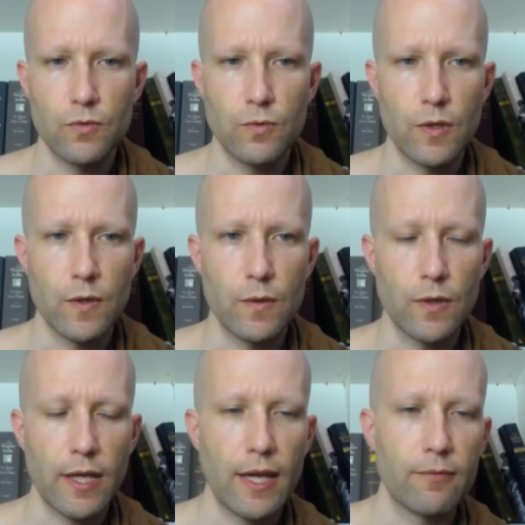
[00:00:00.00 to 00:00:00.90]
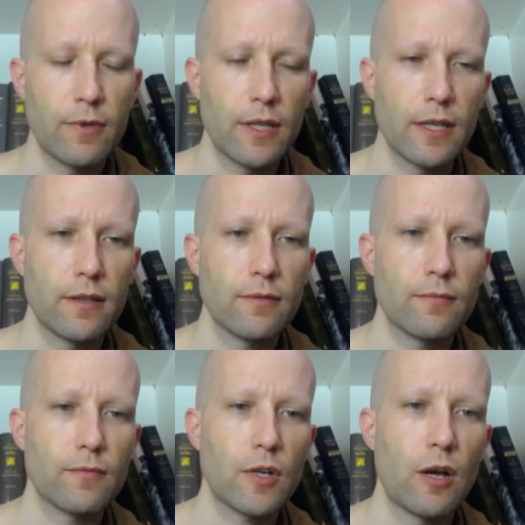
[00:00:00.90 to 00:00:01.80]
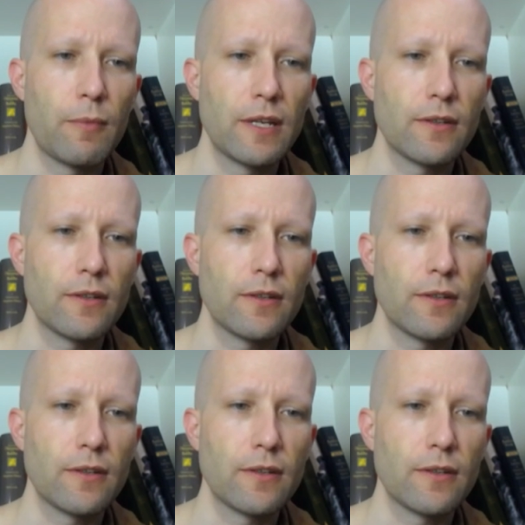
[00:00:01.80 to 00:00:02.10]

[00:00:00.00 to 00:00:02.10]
I can't really comment on it.